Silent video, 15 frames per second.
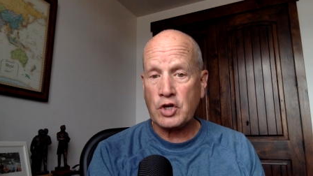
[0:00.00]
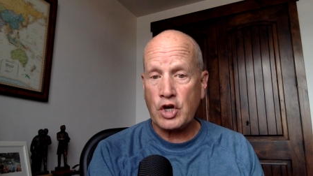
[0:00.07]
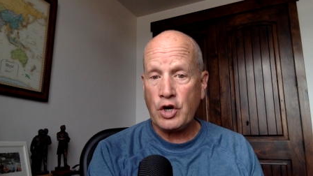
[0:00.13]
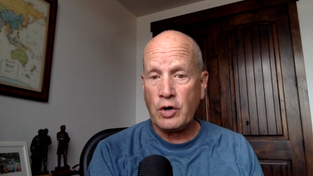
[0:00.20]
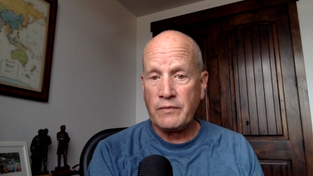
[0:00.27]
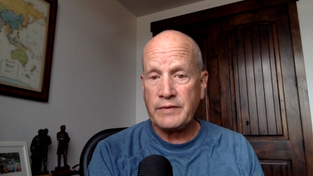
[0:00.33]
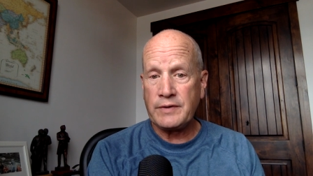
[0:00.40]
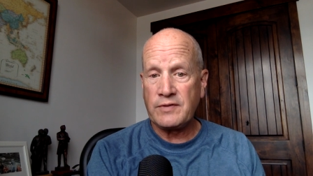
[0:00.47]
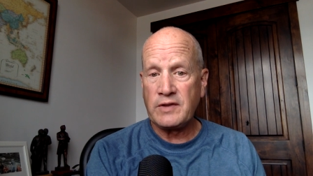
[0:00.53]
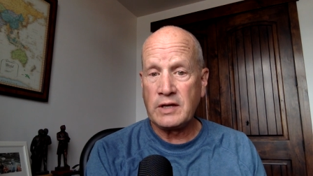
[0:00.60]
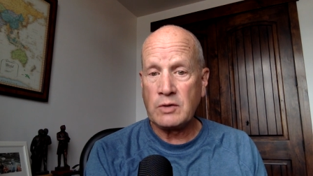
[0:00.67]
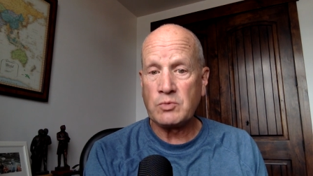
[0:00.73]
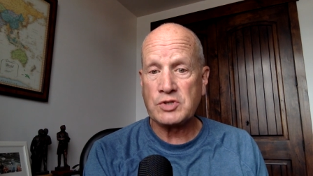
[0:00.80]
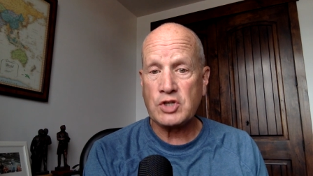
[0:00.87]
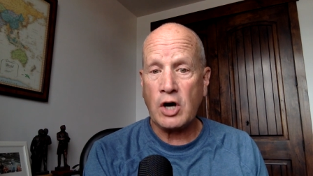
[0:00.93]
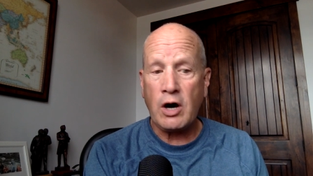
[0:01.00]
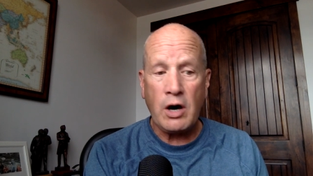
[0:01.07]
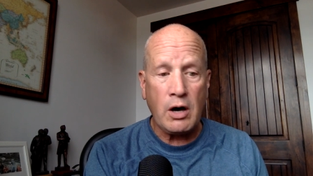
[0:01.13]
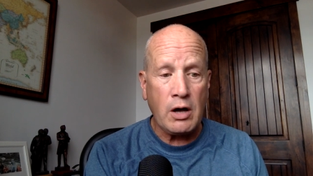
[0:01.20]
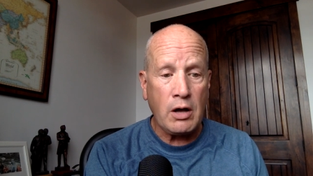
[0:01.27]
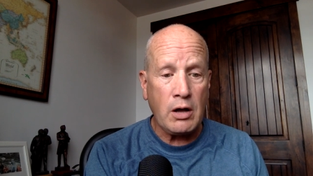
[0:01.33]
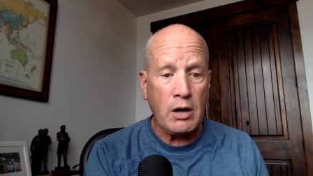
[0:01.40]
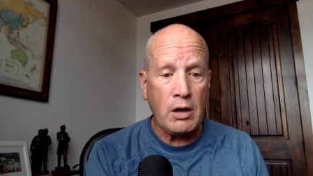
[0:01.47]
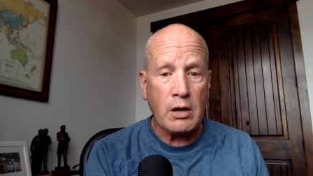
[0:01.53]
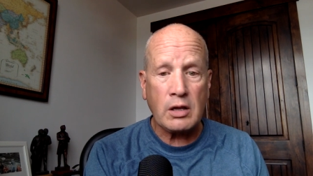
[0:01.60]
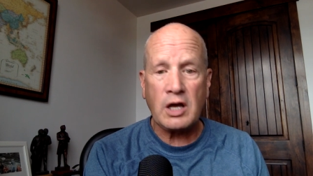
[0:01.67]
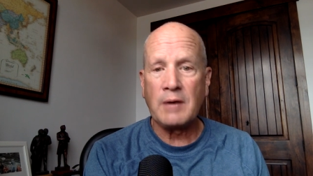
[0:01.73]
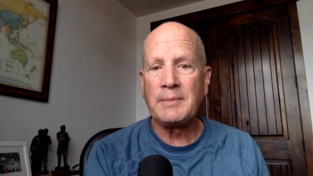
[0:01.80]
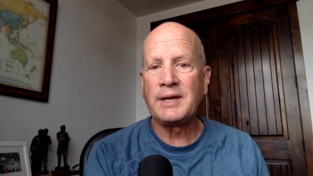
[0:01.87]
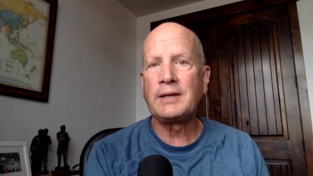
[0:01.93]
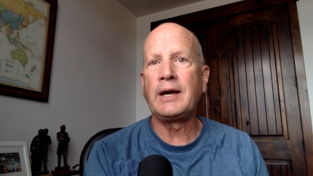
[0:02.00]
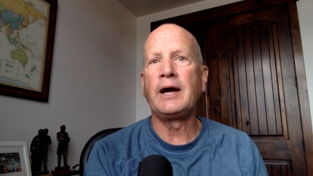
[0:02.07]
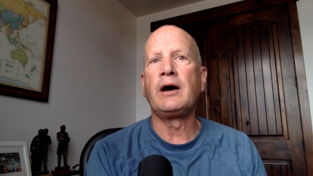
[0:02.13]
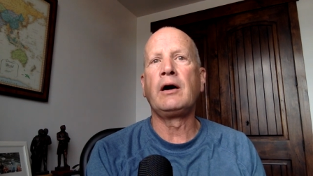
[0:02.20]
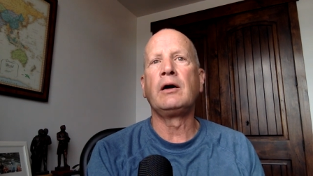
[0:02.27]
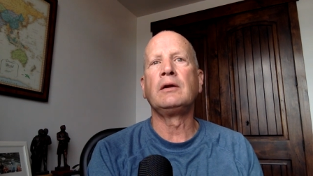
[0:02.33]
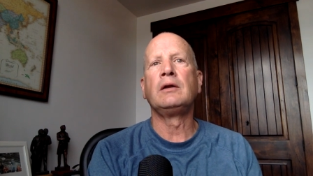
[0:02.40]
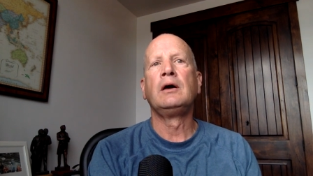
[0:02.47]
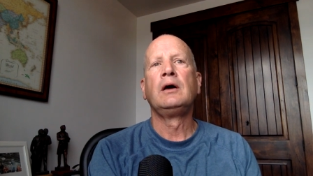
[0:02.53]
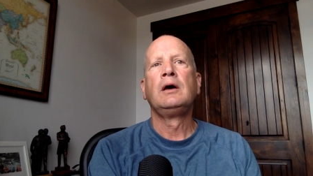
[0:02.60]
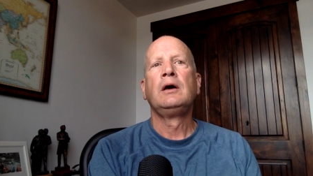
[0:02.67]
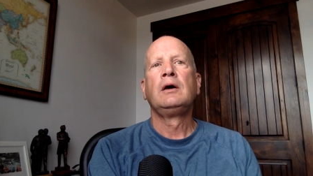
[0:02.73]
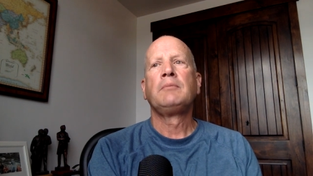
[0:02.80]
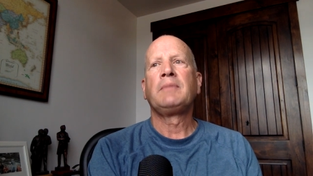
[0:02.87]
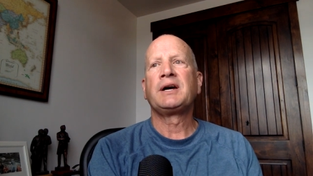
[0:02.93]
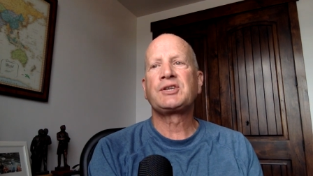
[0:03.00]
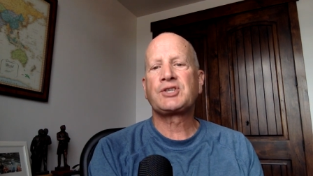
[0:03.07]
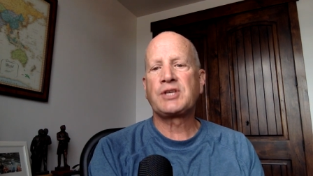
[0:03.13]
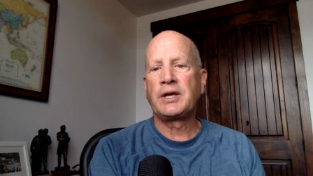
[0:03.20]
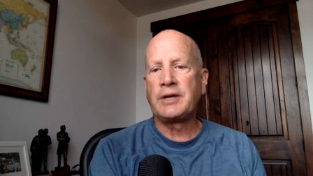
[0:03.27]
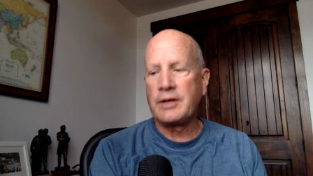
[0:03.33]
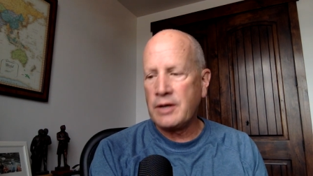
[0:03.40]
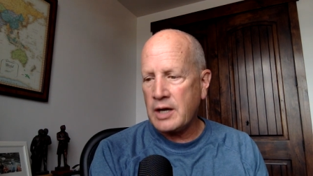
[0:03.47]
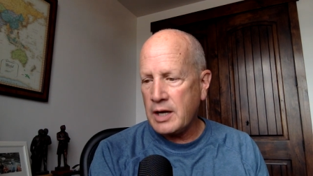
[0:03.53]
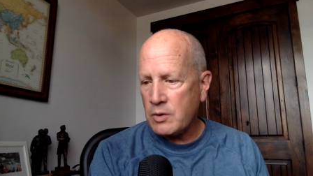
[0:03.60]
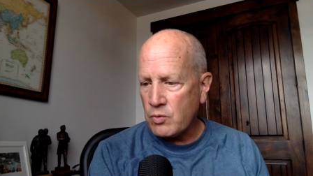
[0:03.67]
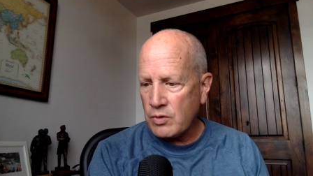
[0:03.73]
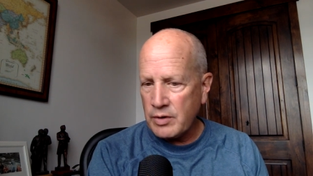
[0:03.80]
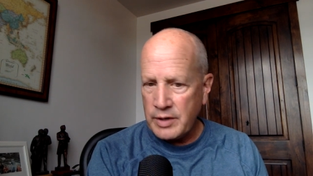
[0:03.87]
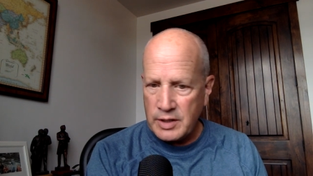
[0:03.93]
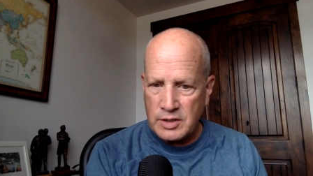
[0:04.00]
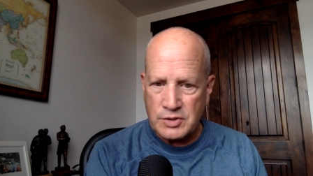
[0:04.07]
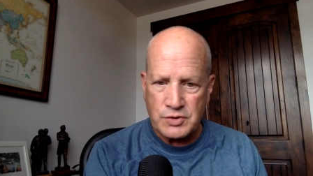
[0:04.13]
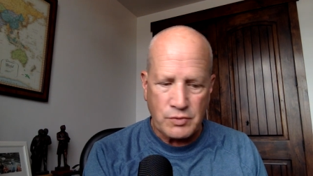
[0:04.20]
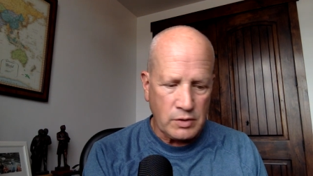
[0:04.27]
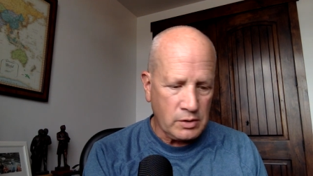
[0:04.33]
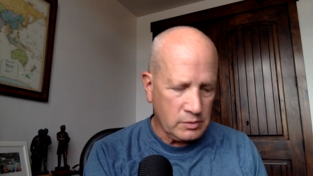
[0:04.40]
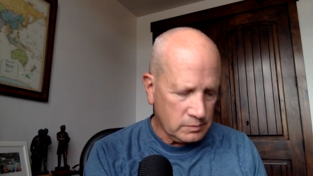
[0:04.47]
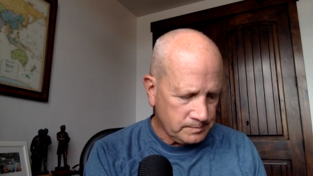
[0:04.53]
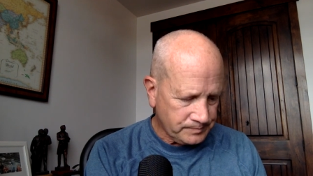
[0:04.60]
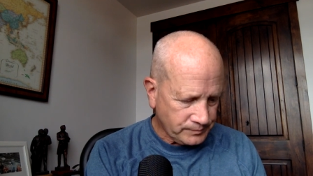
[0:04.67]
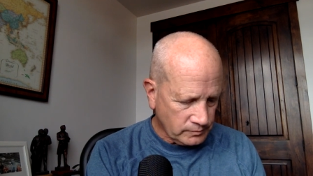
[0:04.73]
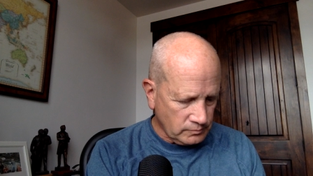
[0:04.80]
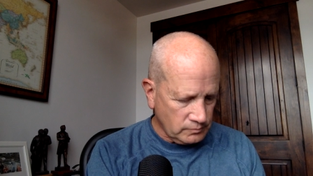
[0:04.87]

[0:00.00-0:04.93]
the COVID thing was all coming down, my son and I were in Israel